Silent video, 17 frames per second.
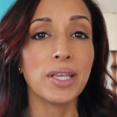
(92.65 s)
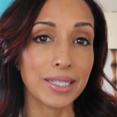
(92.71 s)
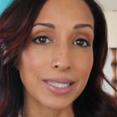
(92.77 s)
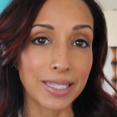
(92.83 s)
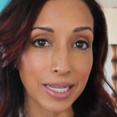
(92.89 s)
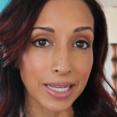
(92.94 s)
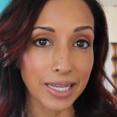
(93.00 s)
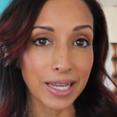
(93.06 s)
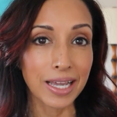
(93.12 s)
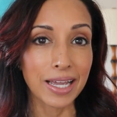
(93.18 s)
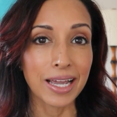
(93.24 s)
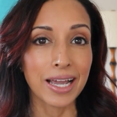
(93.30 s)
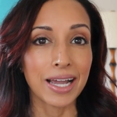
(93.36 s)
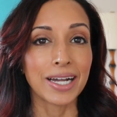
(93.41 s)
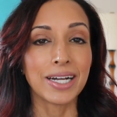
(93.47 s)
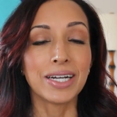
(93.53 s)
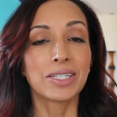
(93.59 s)
easy
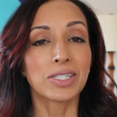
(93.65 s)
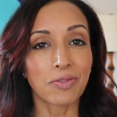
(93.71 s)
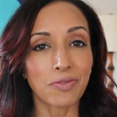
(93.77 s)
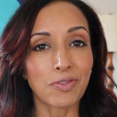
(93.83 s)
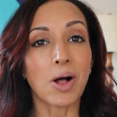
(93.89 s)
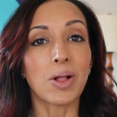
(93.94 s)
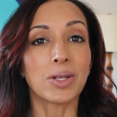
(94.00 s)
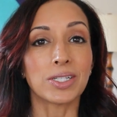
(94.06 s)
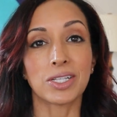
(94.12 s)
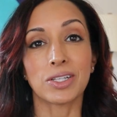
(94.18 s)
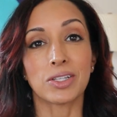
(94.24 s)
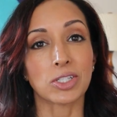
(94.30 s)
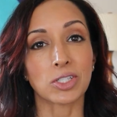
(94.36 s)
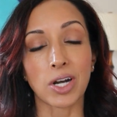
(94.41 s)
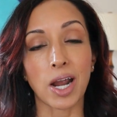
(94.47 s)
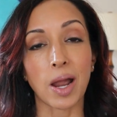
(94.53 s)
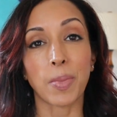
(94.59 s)
to fall into
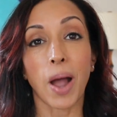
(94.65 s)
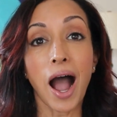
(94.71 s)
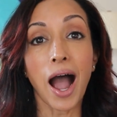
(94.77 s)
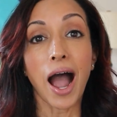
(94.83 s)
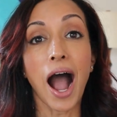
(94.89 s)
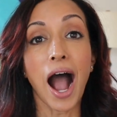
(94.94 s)
this trap.